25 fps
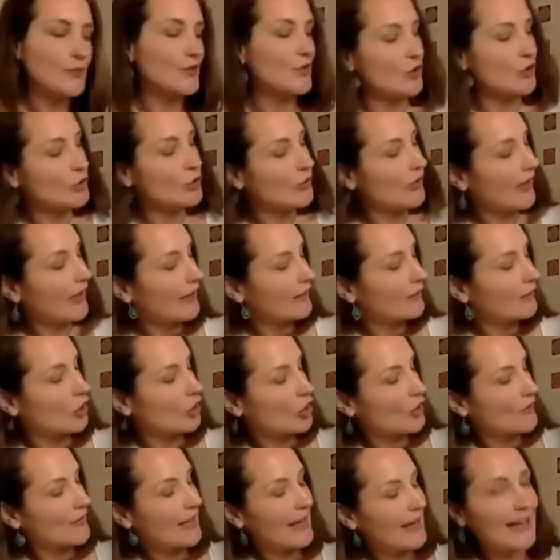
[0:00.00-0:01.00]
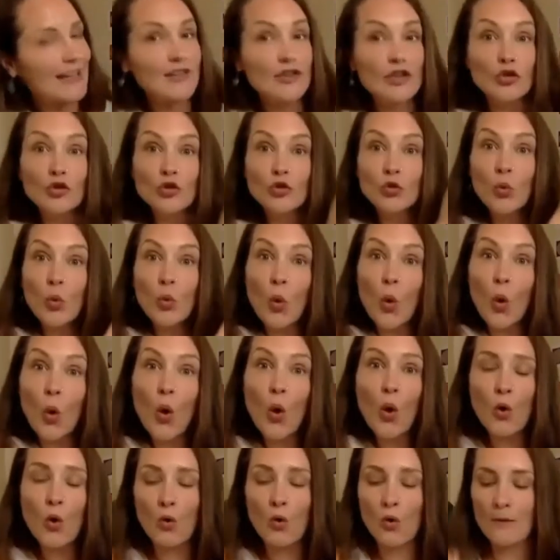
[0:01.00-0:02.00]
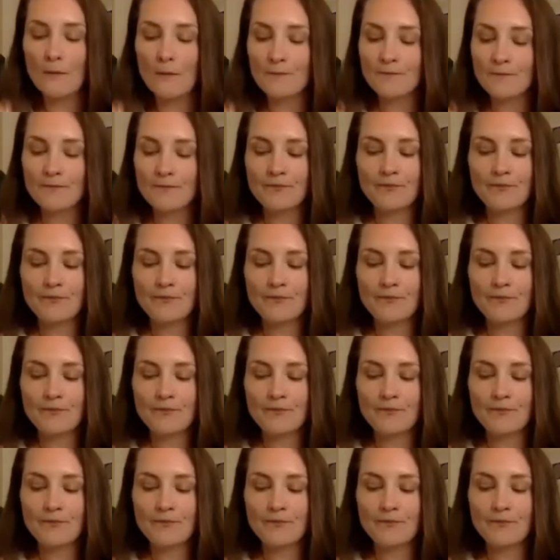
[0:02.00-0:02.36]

So you can connect to all,